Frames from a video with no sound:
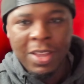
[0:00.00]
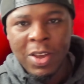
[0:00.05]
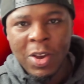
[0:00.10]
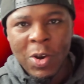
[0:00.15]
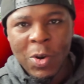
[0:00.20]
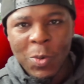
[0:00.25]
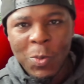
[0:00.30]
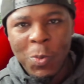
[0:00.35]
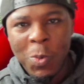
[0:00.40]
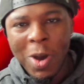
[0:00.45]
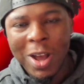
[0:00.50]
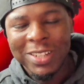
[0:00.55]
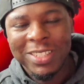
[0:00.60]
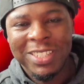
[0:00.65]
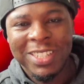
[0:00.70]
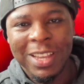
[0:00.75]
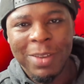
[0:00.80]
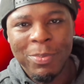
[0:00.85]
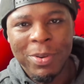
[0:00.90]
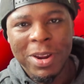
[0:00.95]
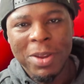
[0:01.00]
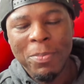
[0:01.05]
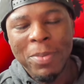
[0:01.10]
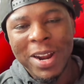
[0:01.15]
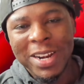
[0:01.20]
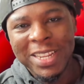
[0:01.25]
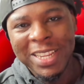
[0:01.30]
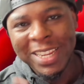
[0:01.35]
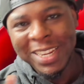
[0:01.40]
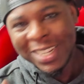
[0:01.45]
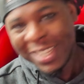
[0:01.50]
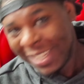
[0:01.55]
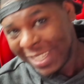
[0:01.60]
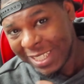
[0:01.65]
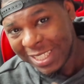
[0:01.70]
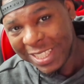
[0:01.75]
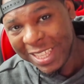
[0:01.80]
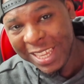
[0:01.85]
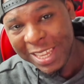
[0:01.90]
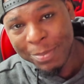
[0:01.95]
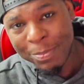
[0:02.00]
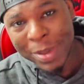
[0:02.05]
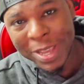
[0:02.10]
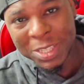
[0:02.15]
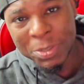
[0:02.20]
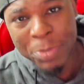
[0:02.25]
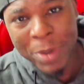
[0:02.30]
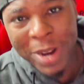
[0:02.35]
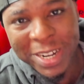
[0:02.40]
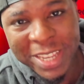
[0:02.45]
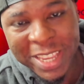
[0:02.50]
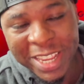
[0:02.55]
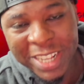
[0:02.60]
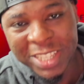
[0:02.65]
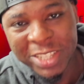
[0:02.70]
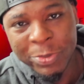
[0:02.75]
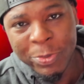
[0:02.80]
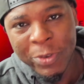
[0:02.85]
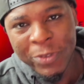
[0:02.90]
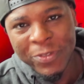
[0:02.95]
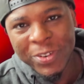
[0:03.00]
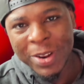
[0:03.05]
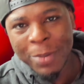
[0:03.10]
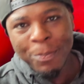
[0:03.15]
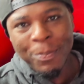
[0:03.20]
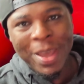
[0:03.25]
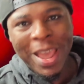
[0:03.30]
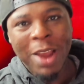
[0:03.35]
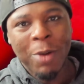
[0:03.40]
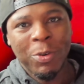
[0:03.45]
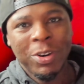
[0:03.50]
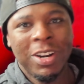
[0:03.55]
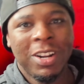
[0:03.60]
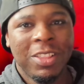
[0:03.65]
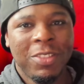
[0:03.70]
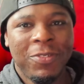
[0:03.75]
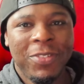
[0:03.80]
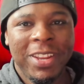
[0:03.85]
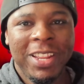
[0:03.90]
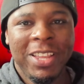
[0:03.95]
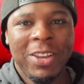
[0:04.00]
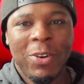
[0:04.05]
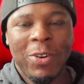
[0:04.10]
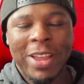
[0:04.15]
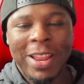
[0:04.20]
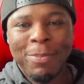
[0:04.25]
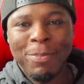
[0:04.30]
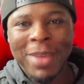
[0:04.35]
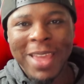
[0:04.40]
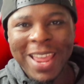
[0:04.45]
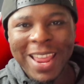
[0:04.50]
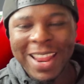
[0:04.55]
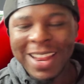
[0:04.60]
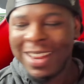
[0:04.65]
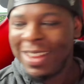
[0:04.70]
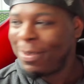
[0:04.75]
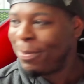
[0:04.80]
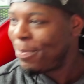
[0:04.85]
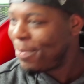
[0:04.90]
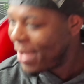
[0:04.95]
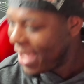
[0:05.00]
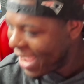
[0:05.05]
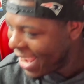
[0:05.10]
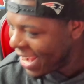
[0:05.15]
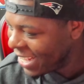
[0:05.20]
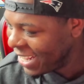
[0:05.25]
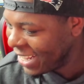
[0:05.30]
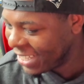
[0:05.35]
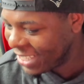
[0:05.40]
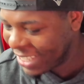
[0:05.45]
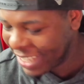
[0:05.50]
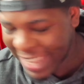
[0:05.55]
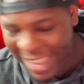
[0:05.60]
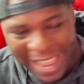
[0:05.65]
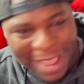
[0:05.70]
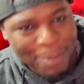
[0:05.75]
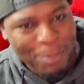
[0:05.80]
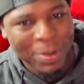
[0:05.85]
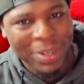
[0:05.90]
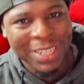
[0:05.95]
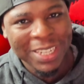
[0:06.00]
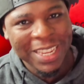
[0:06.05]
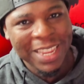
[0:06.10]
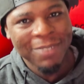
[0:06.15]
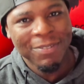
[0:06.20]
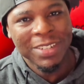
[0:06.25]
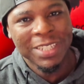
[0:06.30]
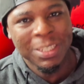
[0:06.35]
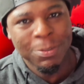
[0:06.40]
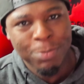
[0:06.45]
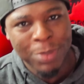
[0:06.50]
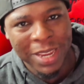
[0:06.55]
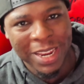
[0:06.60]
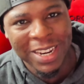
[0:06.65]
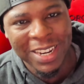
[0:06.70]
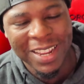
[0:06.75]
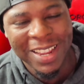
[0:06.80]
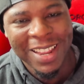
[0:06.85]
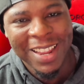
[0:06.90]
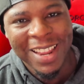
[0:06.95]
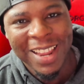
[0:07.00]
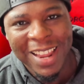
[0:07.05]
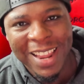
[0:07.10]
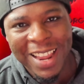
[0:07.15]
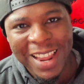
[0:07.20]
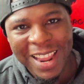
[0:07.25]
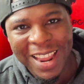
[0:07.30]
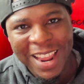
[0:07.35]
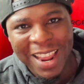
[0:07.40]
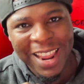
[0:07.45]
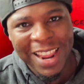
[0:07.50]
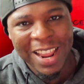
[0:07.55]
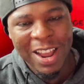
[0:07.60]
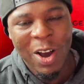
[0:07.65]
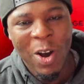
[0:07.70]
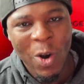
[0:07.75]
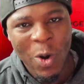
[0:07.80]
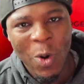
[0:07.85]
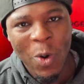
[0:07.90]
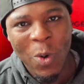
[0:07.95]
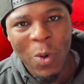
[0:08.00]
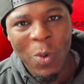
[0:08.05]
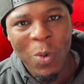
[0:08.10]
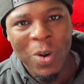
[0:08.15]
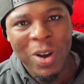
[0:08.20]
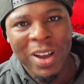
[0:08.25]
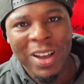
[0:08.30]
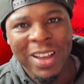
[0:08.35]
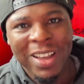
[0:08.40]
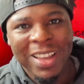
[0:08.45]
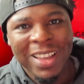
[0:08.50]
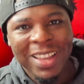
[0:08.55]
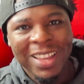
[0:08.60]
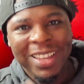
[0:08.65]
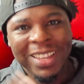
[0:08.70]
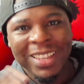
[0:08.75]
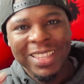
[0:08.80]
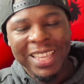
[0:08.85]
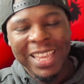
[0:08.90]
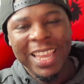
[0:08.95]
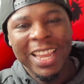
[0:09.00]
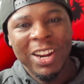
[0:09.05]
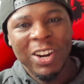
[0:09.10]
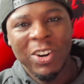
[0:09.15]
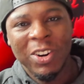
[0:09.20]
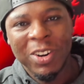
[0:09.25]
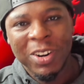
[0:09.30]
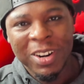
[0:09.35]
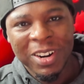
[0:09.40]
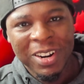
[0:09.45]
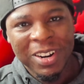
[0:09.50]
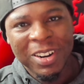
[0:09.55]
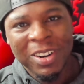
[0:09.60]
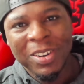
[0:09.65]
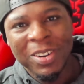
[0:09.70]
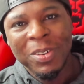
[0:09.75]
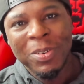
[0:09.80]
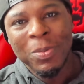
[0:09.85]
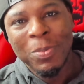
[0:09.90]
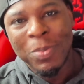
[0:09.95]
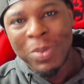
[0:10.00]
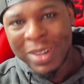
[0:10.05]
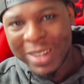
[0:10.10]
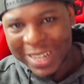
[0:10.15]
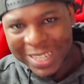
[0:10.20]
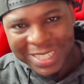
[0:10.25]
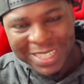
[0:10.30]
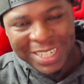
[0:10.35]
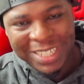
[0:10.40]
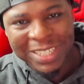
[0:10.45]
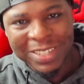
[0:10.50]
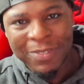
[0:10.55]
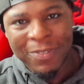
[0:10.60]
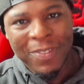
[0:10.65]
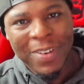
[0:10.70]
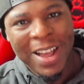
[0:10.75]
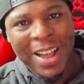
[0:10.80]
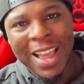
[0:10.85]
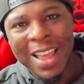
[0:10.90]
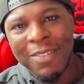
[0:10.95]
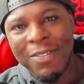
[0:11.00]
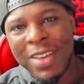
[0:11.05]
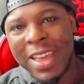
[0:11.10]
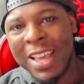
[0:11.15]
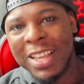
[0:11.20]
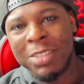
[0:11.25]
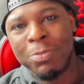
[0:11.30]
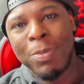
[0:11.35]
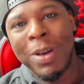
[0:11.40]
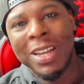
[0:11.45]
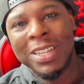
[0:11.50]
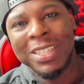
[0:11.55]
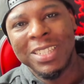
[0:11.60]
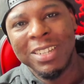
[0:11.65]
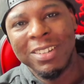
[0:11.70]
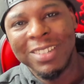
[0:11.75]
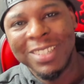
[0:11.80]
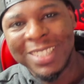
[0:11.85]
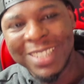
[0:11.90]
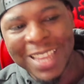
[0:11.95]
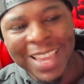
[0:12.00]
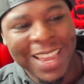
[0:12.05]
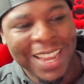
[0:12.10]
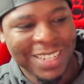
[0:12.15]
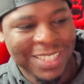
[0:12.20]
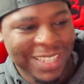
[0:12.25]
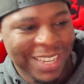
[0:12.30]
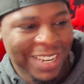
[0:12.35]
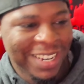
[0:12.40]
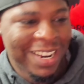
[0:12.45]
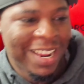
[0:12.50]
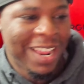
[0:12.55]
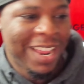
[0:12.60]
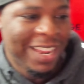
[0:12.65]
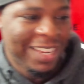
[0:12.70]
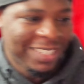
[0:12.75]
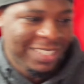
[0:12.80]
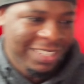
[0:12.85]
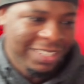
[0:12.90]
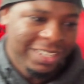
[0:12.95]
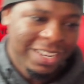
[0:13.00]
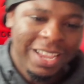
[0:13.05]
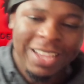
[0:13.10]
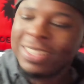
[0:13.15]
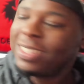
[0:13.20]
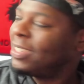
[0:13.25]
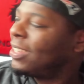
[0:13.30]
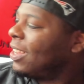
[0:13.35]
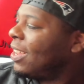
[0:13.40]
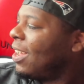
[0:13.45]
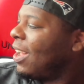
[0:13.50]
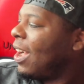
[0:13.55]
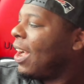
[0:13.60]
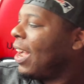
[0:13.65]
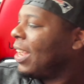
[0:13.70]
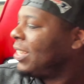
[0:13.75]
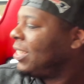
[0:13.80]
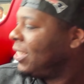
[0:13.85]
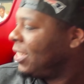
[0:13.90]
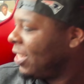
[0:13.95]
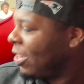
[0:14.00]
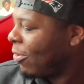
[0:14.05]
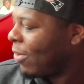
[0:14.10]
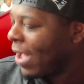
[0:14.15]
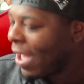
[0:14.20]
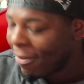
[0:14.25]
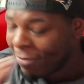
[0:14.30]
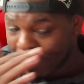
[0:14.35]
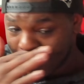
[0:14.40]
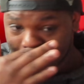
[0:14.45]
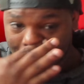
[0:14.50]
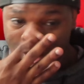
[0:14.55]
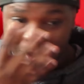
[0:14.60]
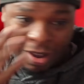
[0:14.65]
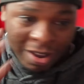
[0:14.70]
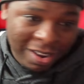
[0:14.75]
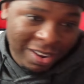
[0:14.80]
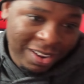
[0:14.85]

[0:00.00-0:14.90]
What's up, everybody? It is the Best Spot Kid Smooth, and I'm back with another video. And man, can't believe it's been a whole year. PlayStation 5, Xbox Series X and S, and yes, I still have them all.